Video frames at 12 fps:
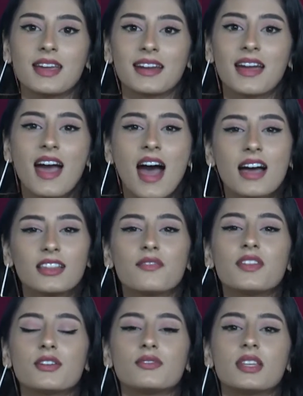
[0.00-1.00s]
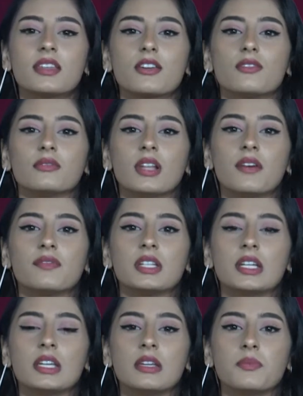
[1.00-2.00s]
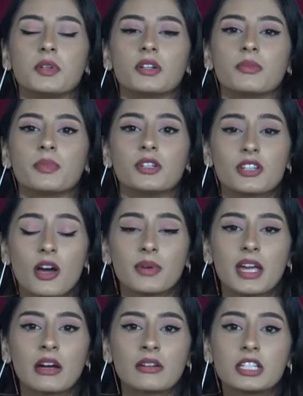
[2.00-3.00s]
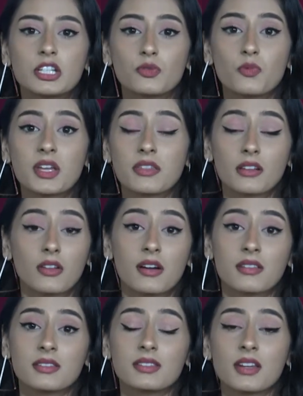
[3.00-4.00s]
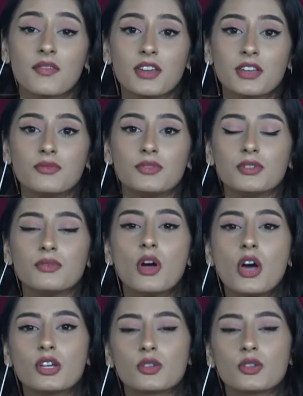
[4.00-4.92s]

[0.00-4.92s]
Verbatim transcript: And I love that you say that you love to keep your Punjabi heritage with a lot of the stuff that you do.